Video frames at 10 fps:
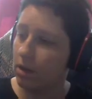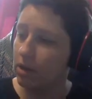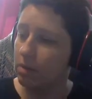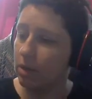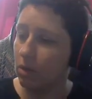
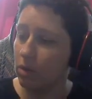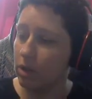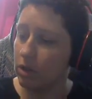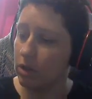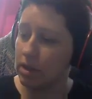heart to be
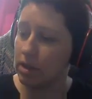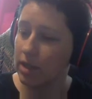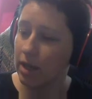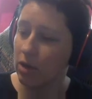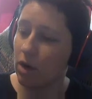orange
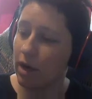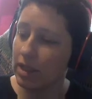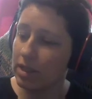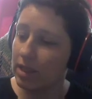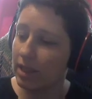instead. Or I
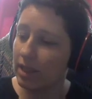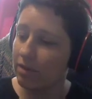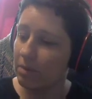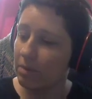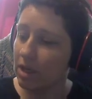can select it
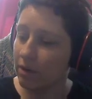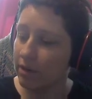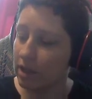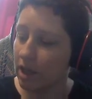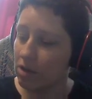from here if
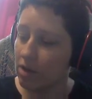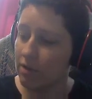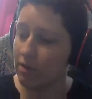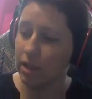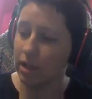it's color I've
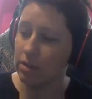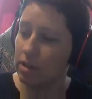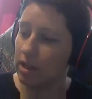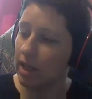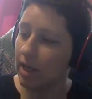already
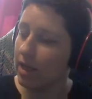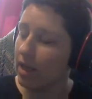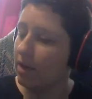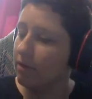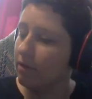used today.
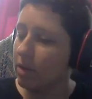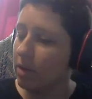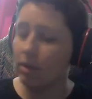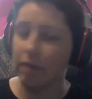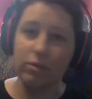
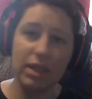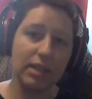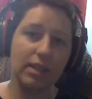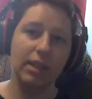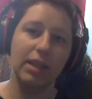Frequent, like
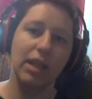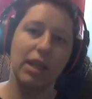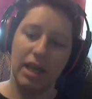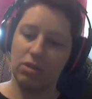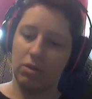recently,
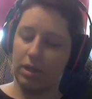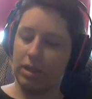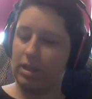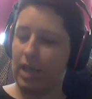it's going to